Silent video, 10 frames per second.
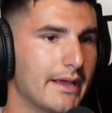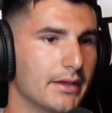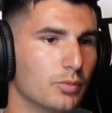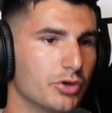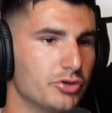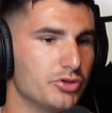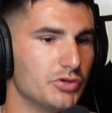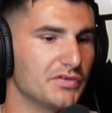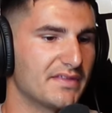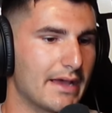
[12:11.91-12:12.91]
And when you
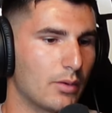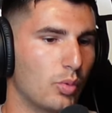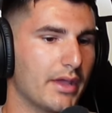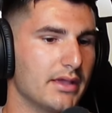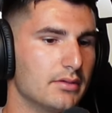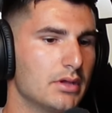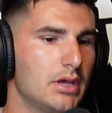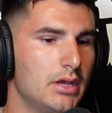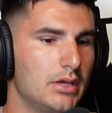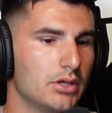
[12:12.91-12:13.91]
use that weight,
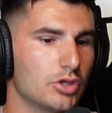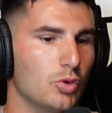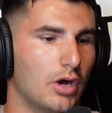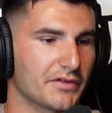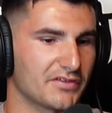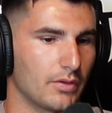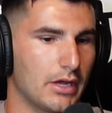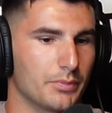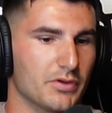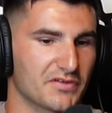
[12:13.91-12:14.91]
you also
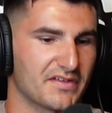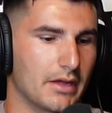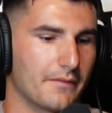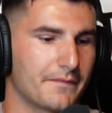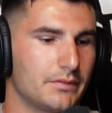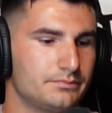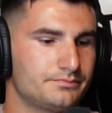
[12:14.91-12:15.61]
help yourself